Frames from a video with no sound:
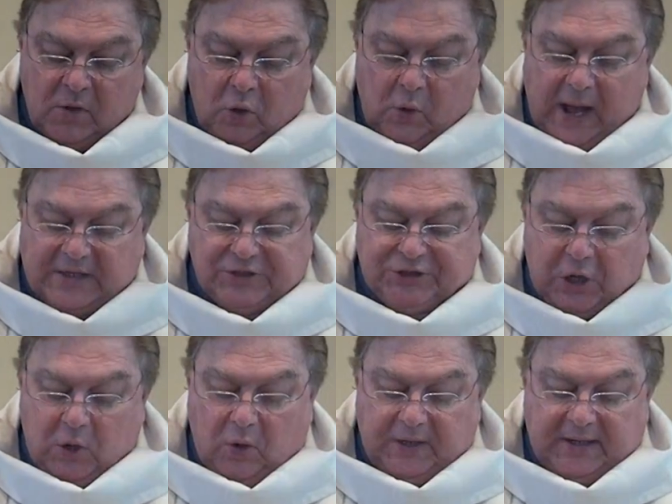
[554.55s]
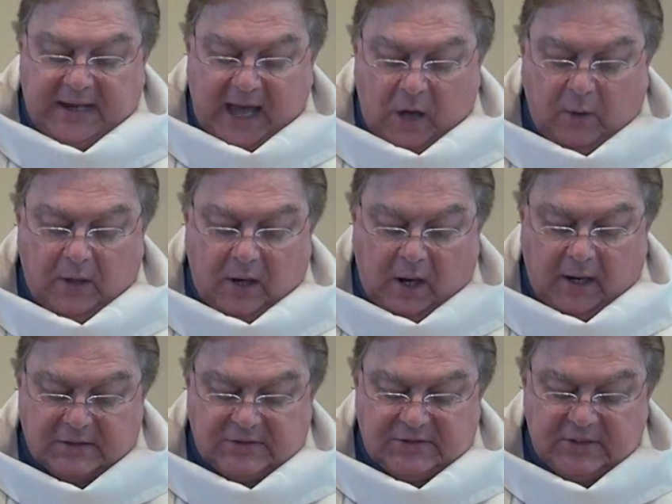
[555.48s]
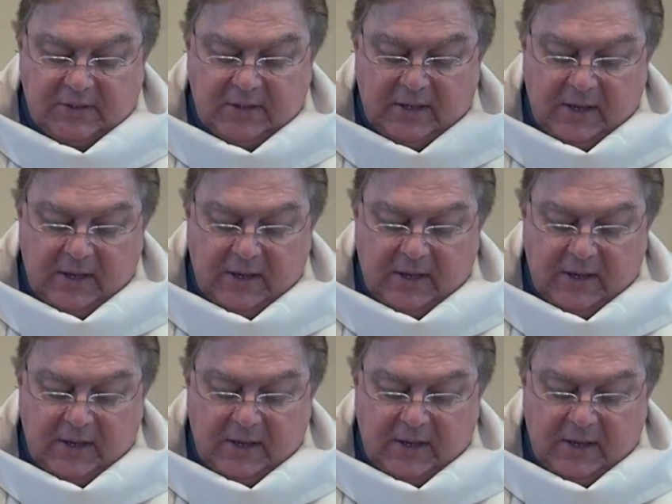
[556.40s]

who has shown in our hearts